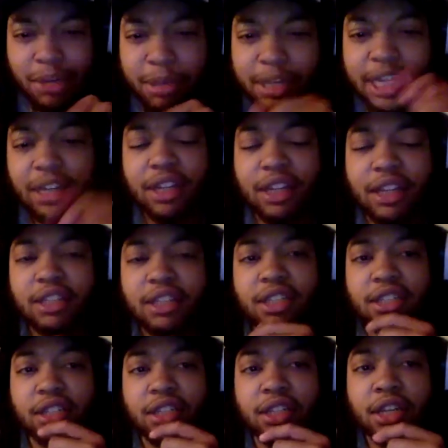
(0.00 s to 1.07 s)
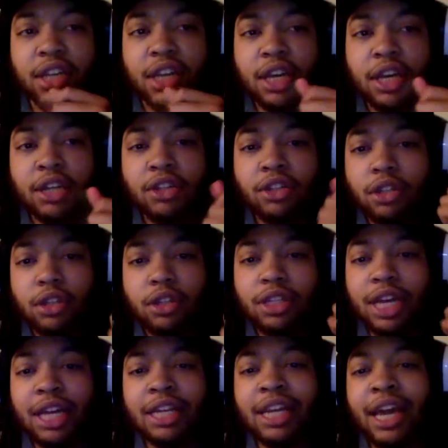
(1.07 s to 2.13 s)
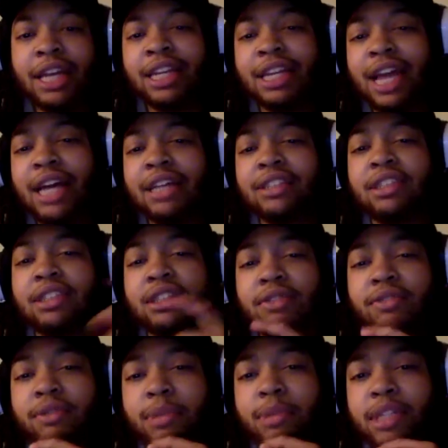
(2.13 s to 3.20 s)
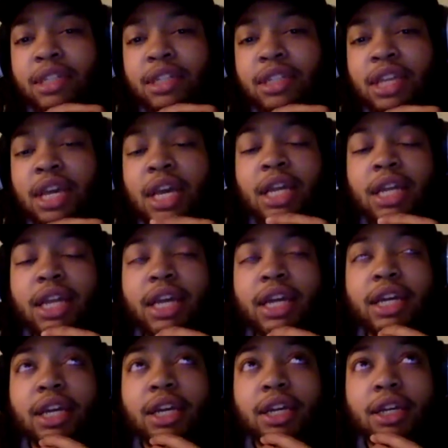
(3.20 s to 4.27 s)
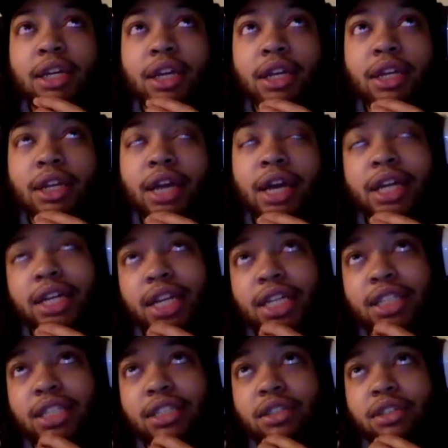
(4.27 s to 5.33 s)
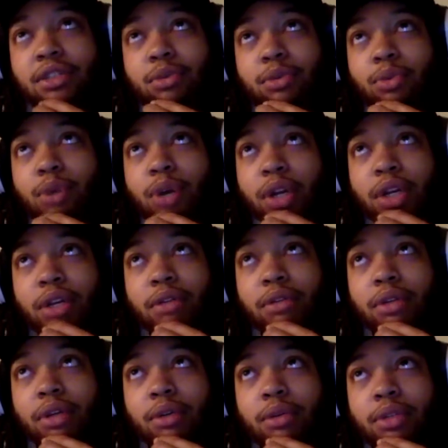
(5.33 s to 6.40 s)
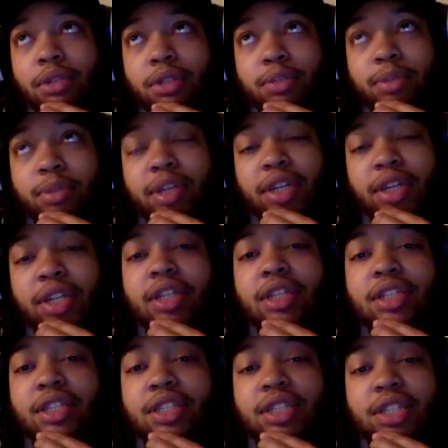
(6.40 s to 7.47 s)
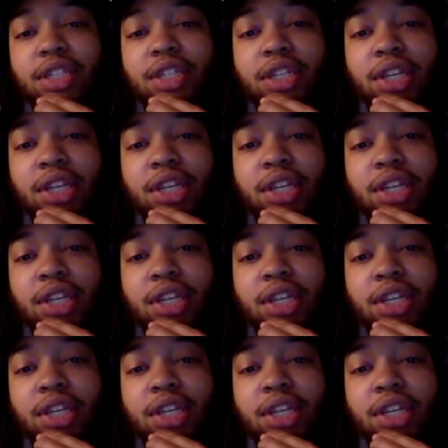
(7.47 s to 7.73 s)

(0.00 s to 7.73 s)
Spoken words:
in the beginning of this season, kind of end of last season, if it makes sense. Like, not end of last season because we won. It was the beginning of this season.